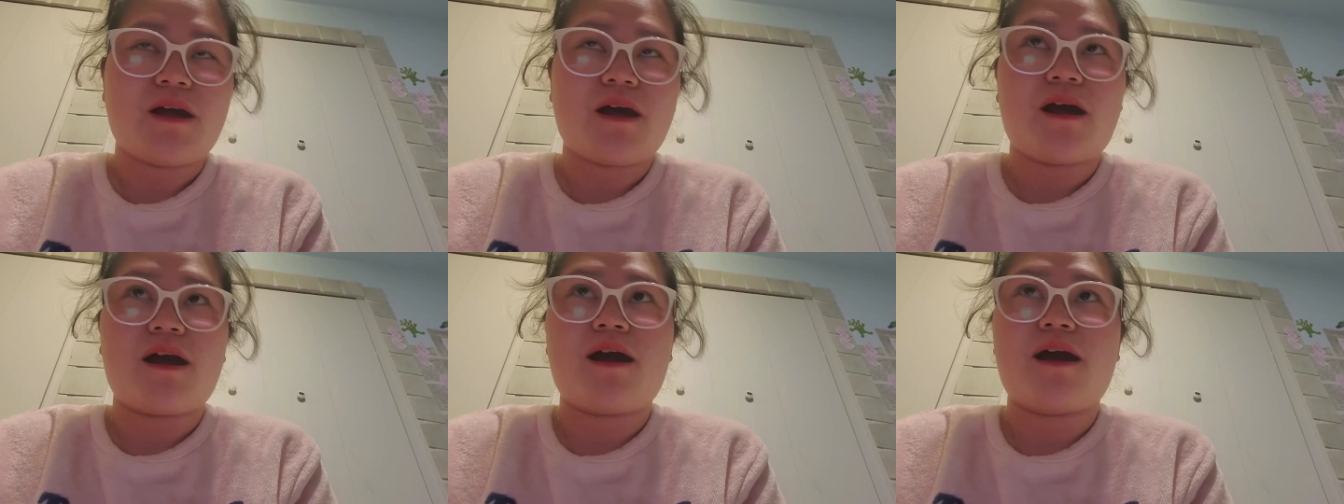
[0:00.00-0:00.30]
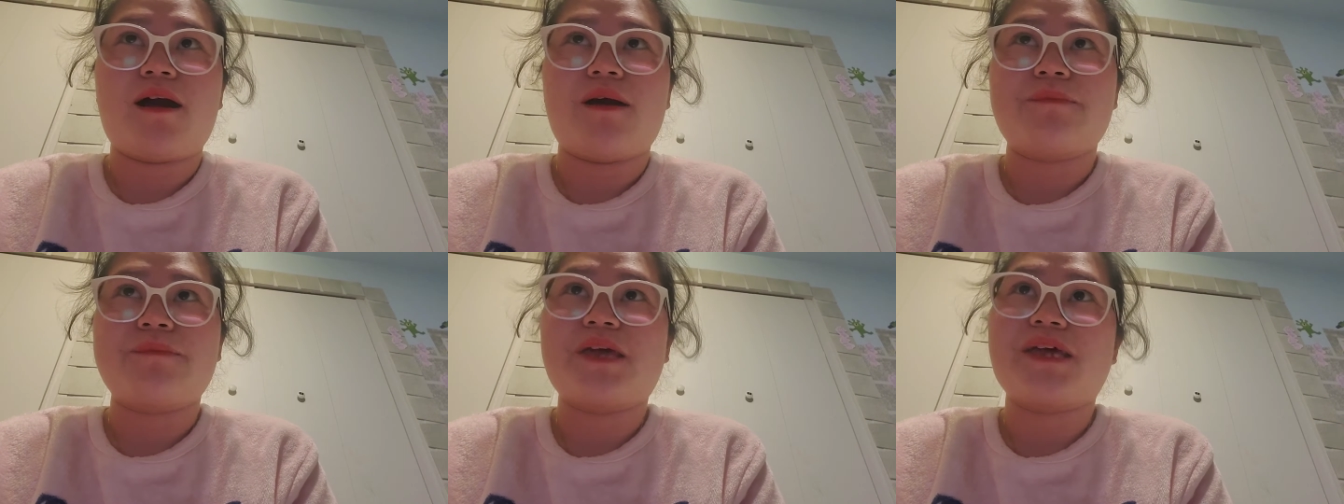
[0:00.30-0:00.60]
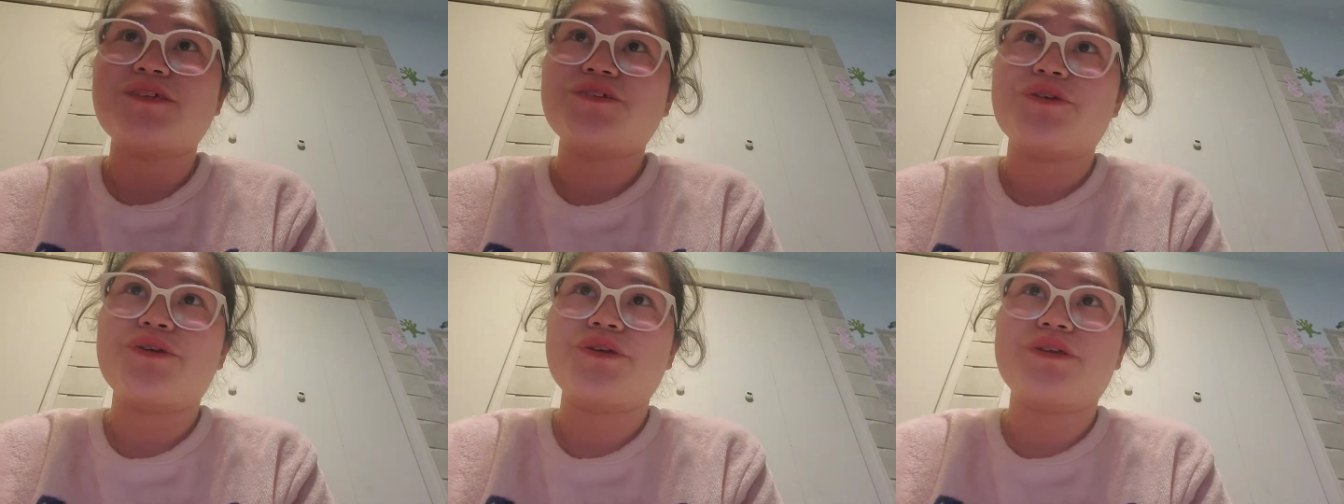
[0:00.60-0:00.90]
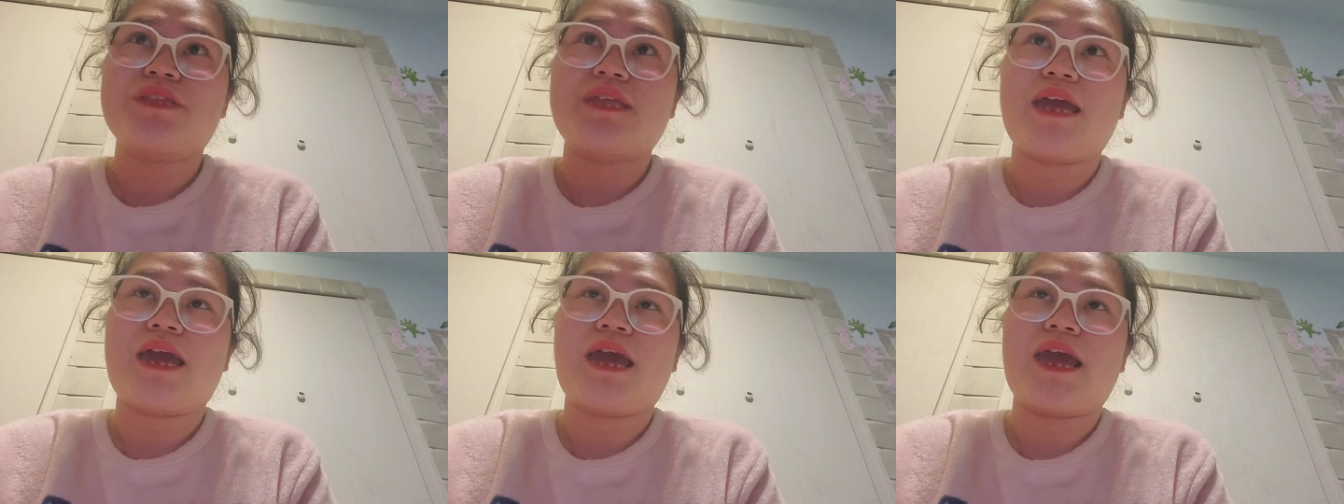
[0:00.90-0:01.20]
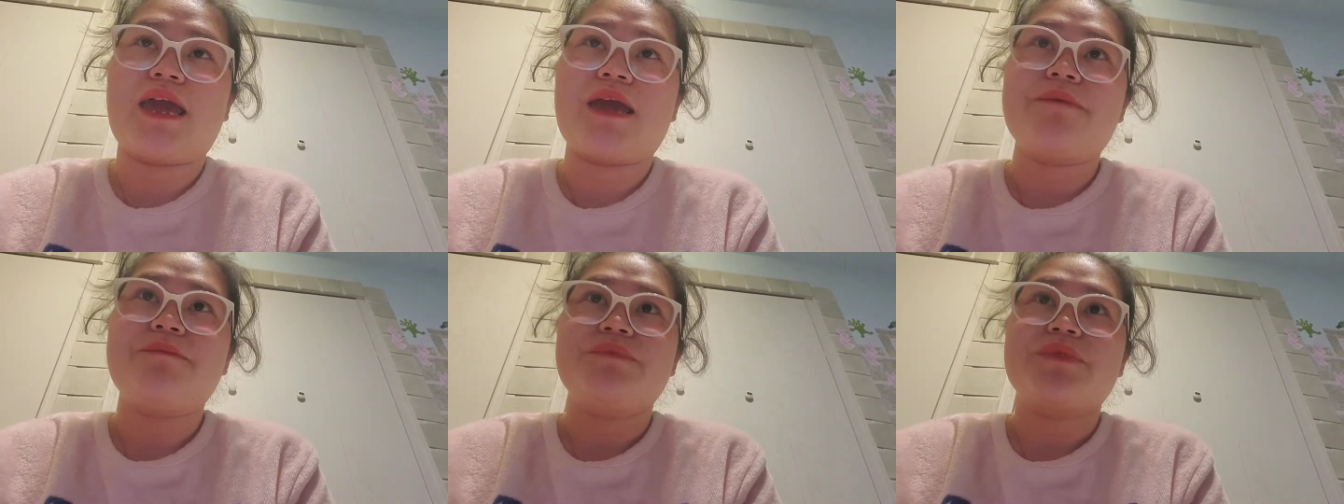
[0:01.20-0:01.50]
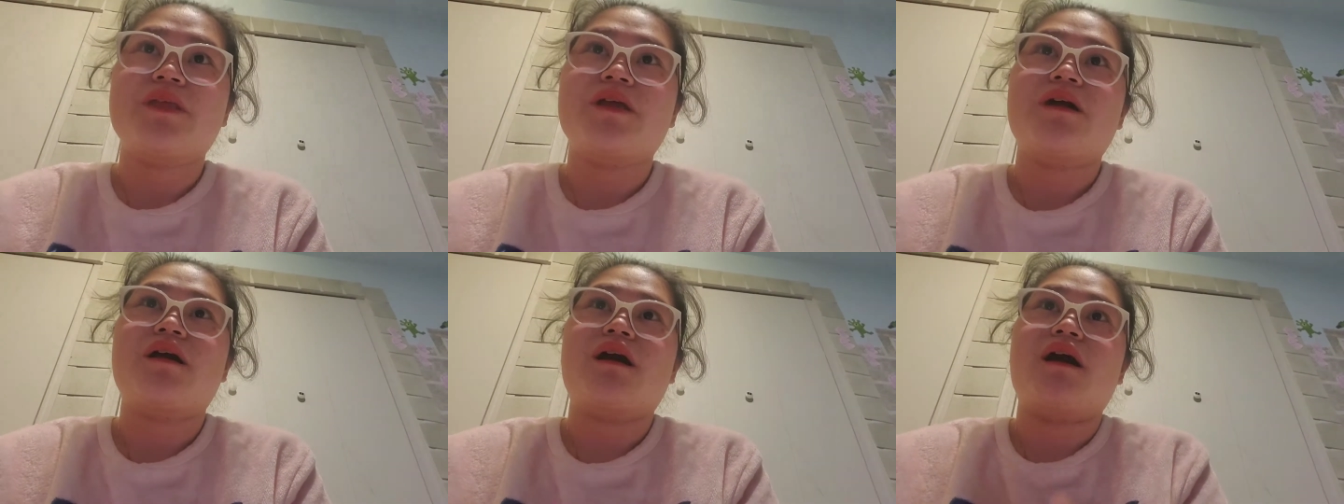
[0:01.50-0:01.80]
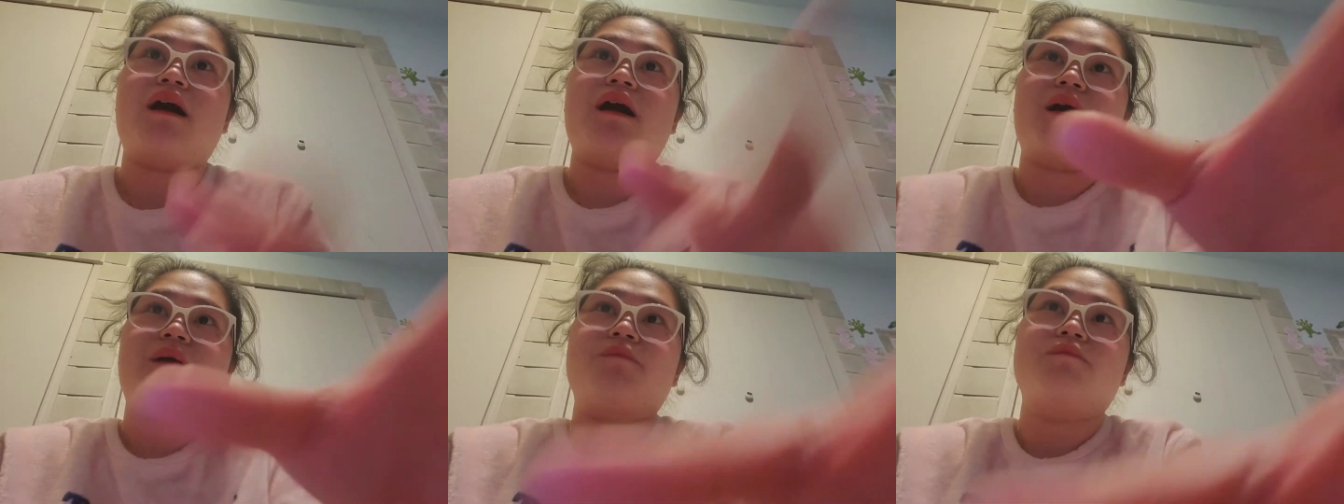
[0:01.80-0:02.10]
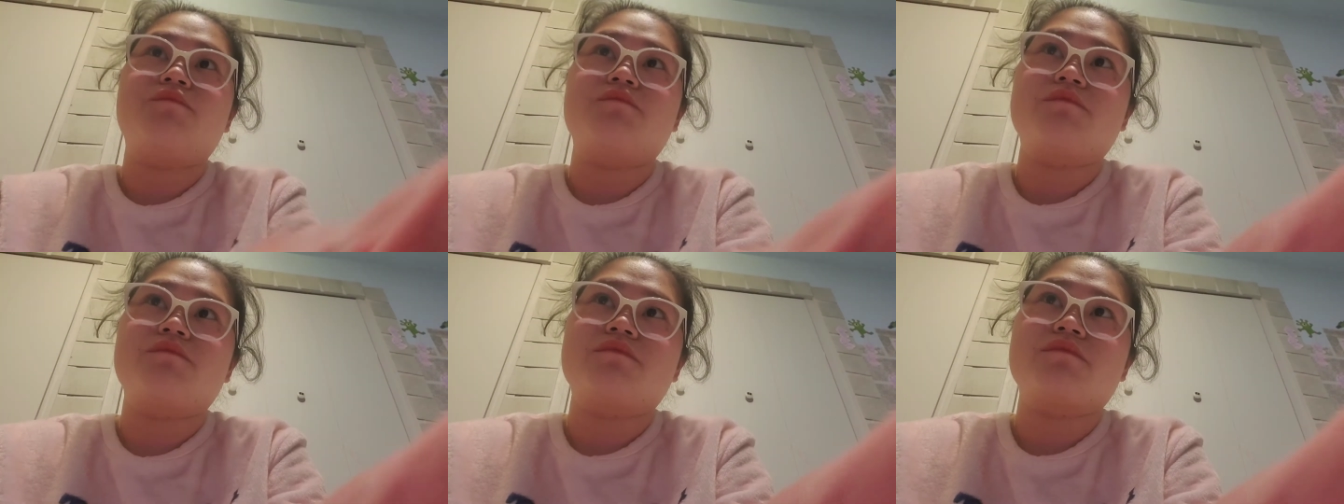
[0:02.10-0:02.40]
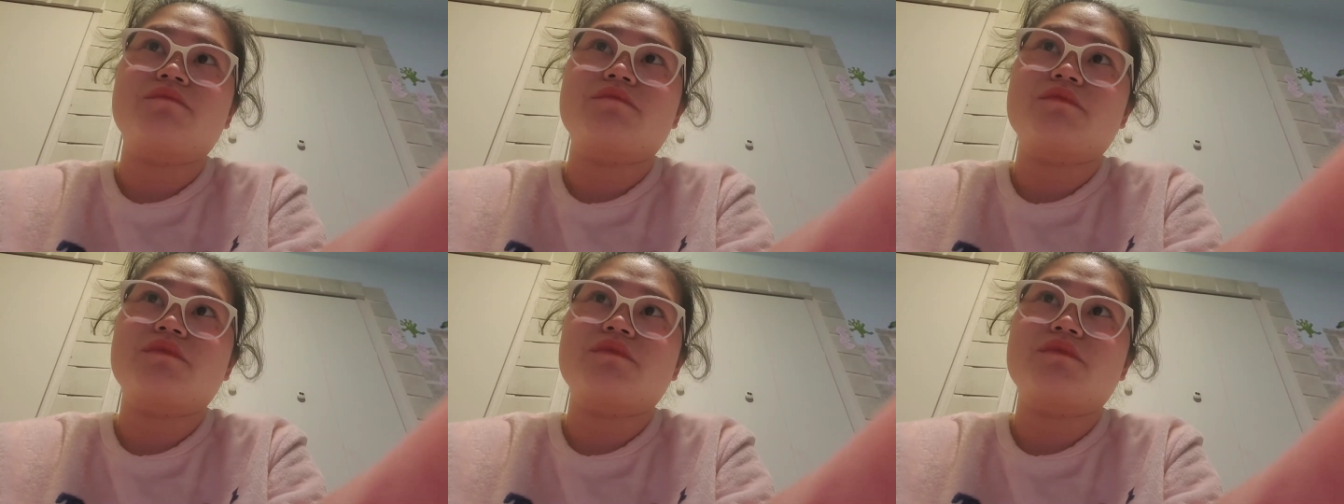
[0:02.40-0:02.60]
um, yesterday, um,